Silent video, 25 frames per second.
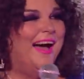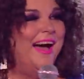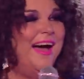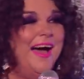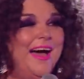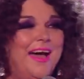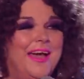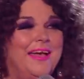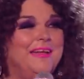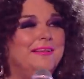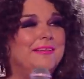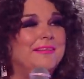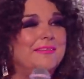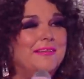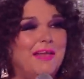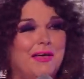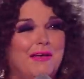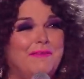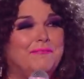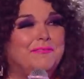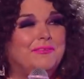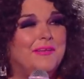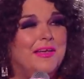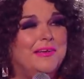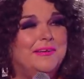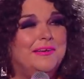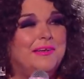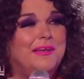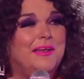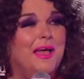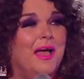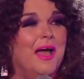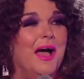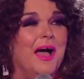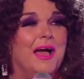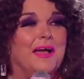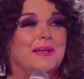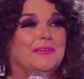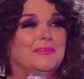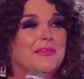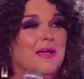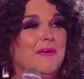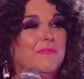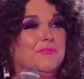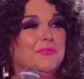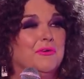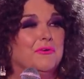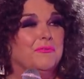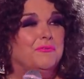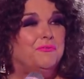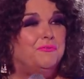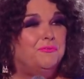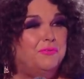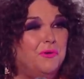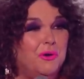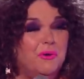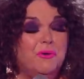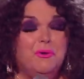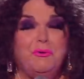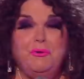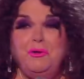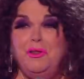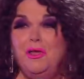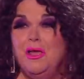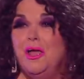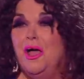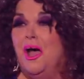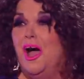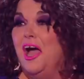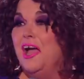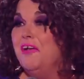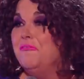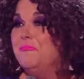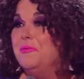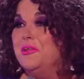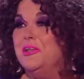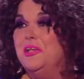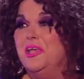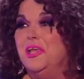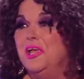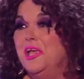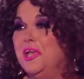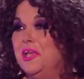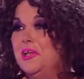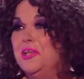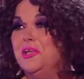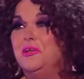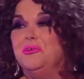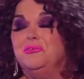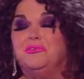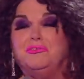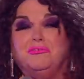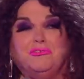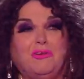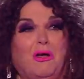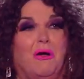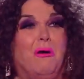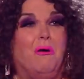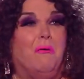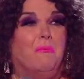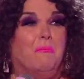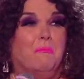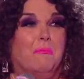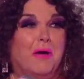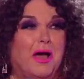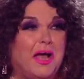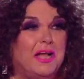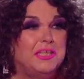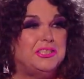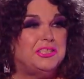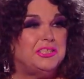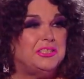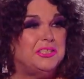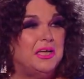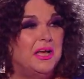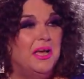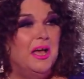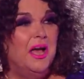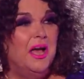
I love London. I love the food. I've been eating so much.